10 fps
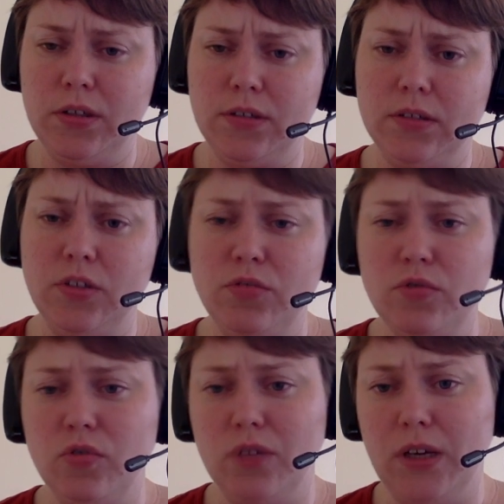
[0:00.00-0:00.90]
is
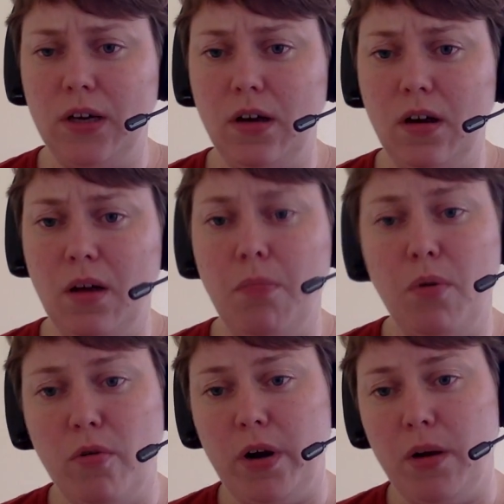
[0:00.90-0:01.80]
usually a
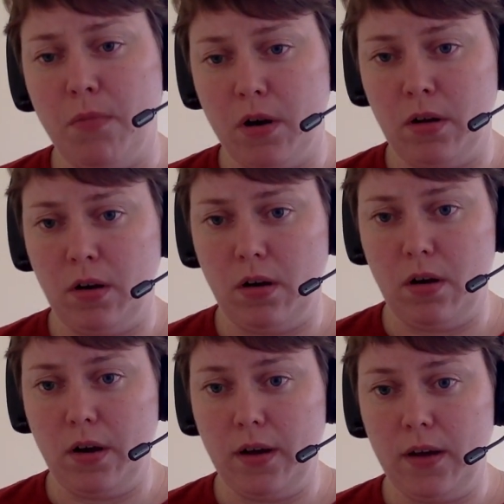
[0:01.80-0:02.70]
boring
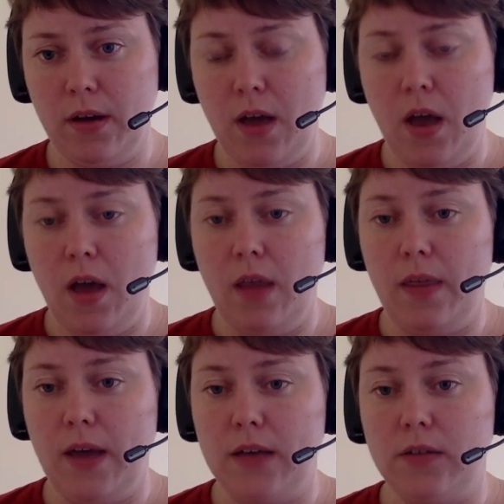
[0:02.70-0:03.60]
monologue
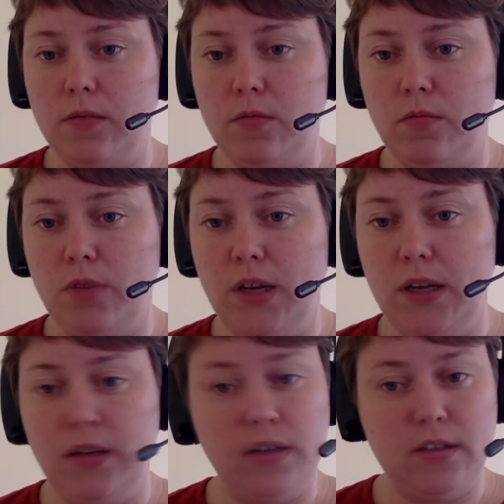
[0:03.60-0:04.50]
that
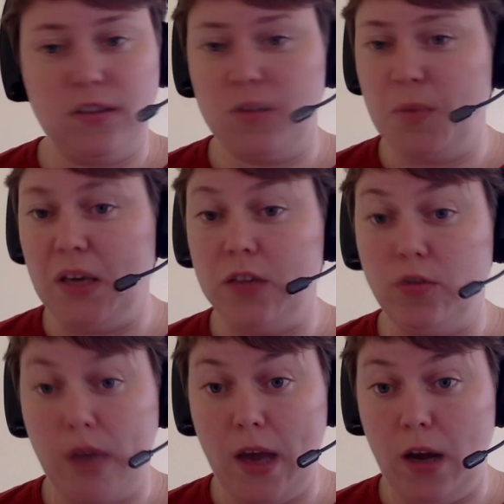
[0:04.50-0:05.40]
really doesn't speak
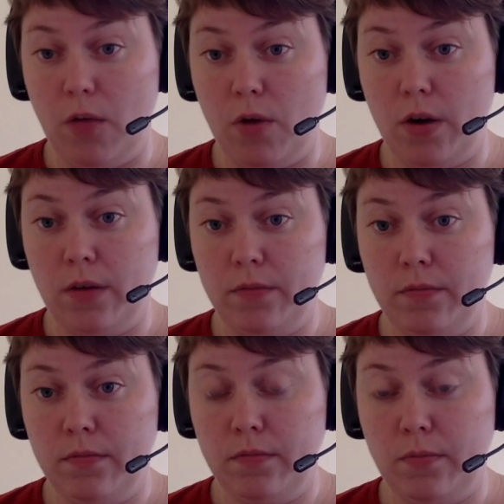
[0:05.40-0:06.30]
to anyone,
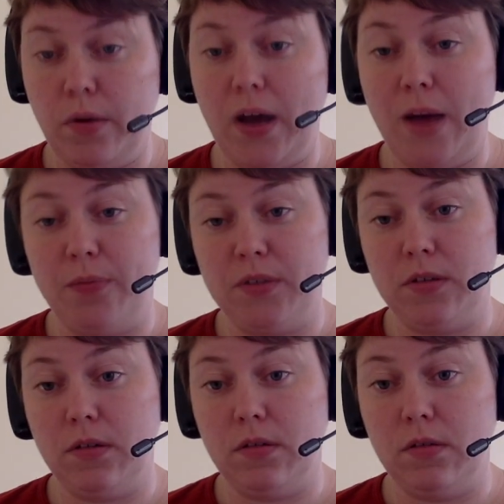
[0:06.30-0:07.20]

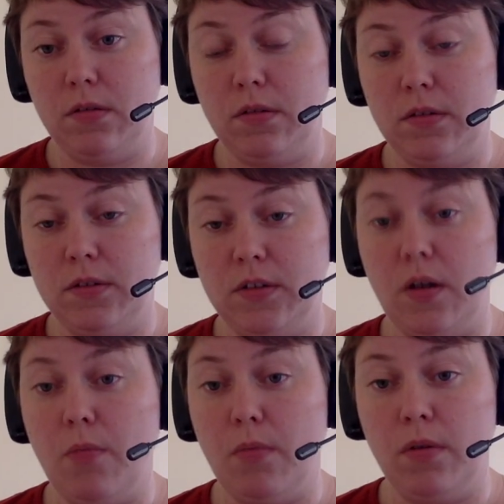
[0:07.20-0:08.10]
perhaps
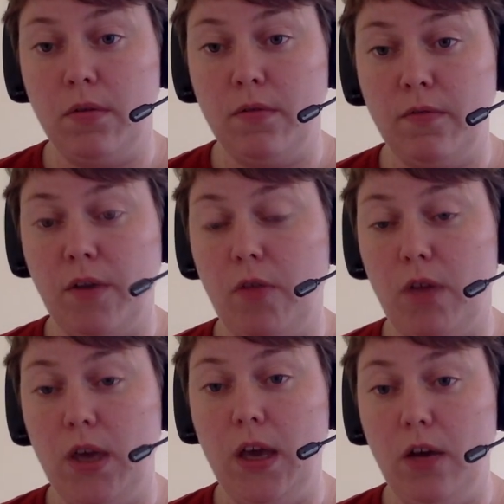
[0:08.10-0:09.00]
some
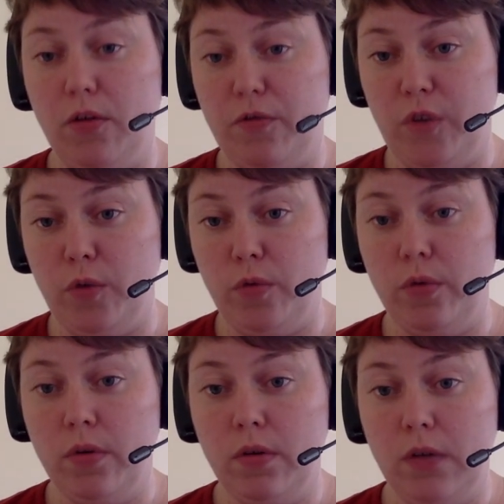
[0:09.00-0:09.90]
very eager few
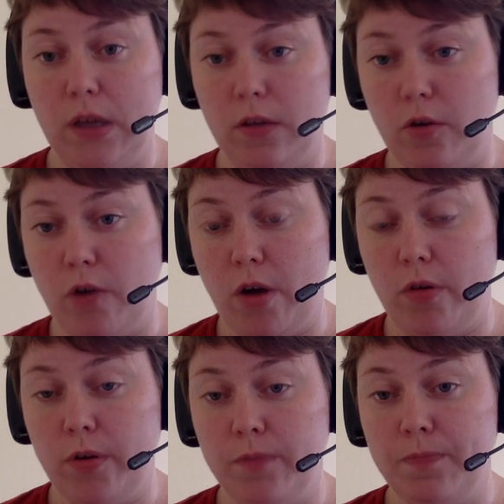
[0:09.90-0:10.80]
in the
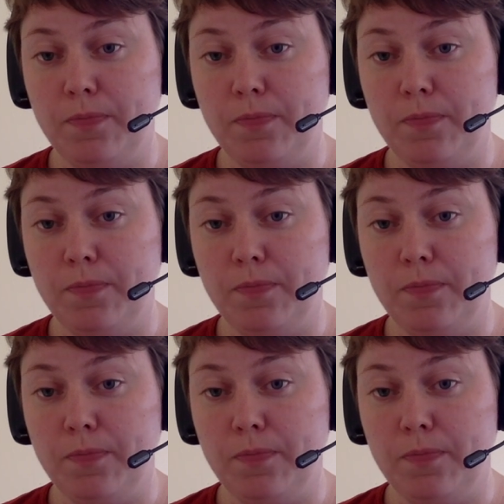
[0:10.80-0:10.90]
crowd.